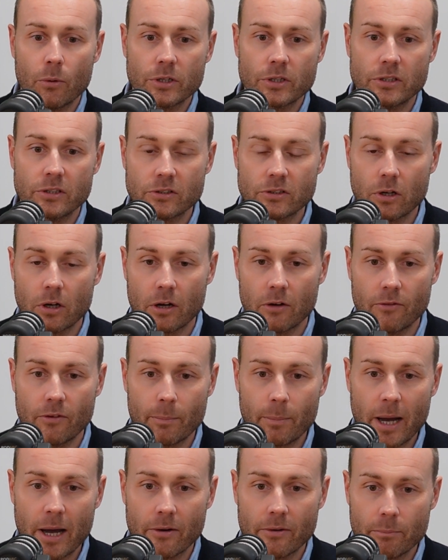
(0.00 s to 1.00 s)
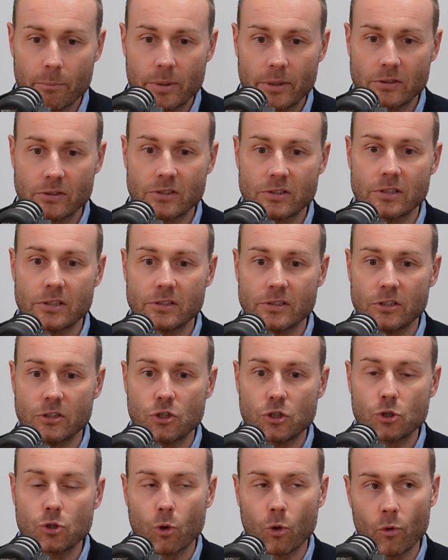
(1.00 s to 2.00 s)
which is kind of about businesses
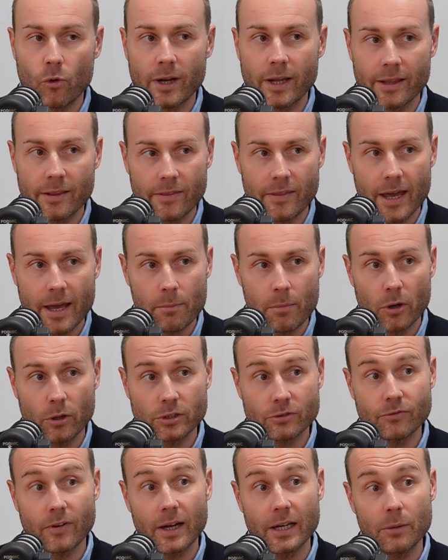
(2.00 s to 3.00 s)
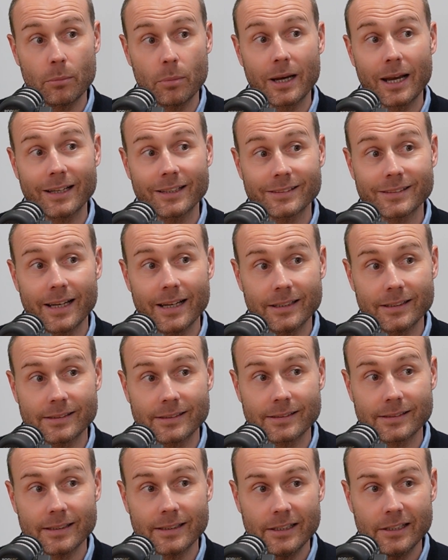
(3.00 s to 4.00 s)
insuring their most valuable
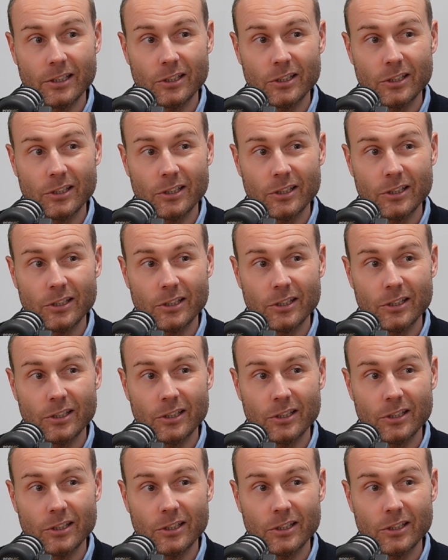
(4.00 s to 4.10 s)
assets.